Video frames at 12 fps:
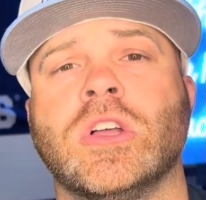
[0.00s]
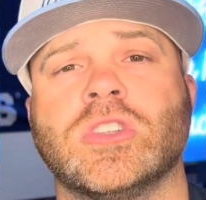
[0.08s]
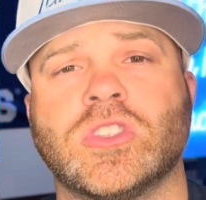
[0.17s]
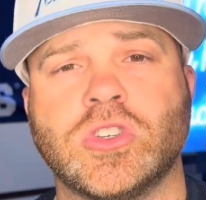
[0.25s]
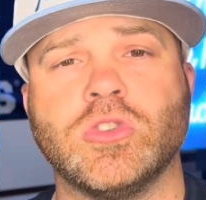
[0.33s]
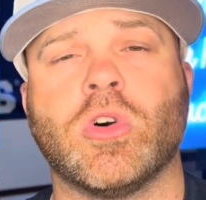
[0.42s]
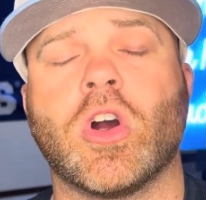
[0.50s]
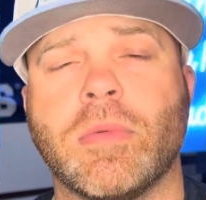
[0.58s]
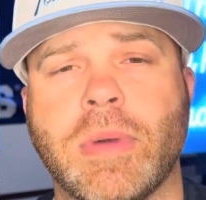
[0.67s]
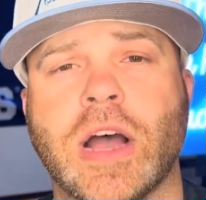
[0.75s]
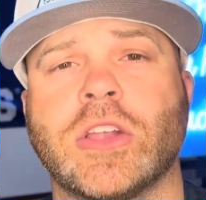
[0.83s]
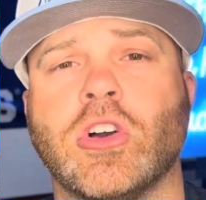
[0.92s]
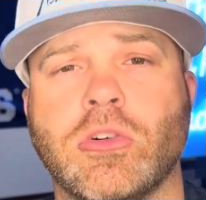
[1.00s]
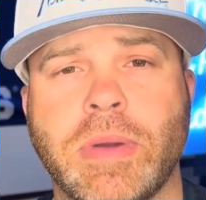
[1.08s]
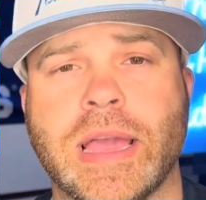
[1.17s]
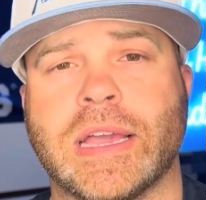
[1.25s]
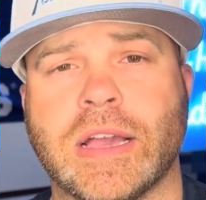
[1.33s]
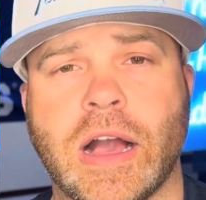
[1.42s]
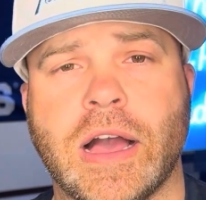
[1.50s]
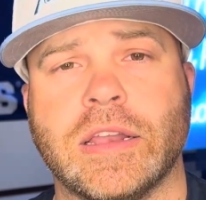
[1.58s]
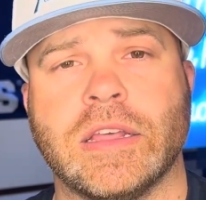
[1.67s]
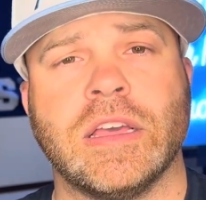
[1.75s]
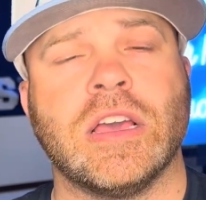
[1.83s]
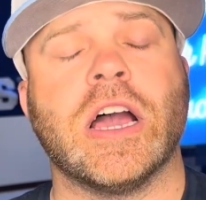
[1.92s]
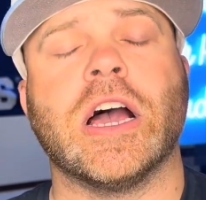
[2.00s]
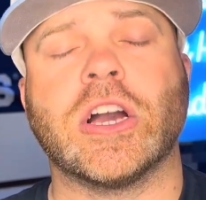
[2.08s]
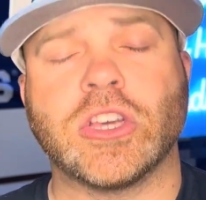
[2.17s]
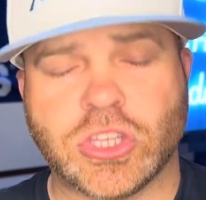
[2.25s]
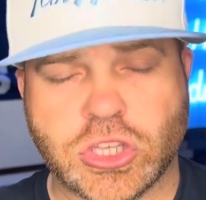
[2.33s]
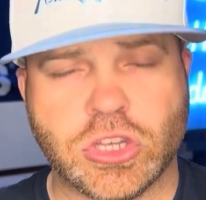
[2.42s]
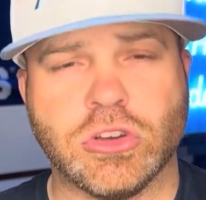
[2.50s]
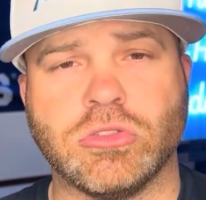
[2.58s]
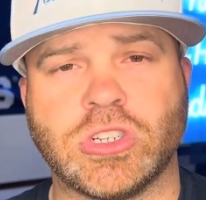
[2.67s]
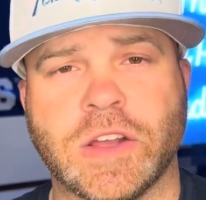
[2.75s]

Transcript: to Armando Bacot. A huge